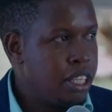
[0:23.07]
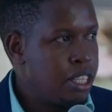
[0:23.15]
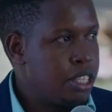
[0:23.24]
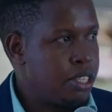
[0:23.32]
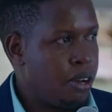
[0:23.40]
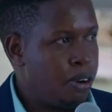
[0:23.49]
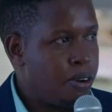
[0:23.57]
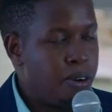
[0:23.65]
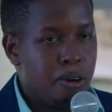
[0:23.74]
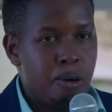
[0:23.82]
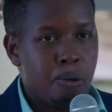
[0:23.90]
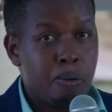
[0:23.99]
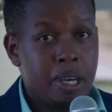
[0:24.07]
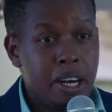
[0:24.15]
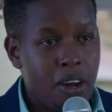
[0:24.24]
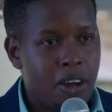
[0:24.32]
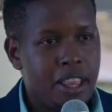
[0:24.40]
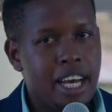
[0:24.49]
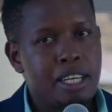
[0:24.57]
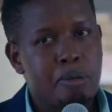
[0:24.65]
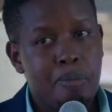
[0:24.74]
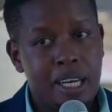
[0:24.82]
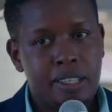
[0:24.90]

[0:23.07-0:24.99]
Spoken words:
So we know that by